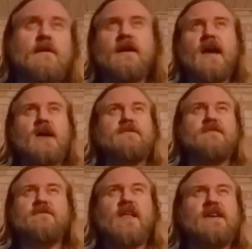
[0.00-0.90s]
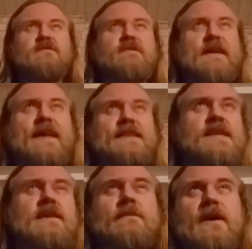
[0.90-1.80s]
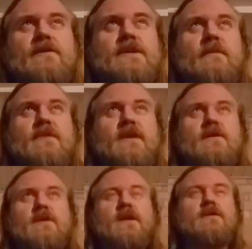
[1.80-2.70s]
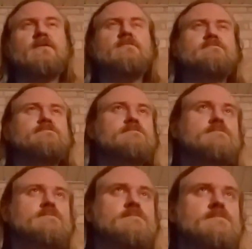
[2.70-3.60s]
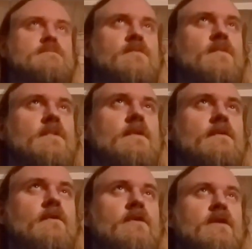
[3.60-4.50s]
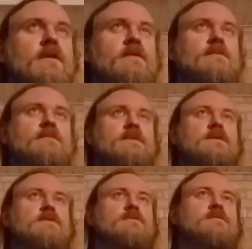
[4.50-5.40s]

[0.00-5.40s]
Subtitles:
have a flight of fancy about something or another, or to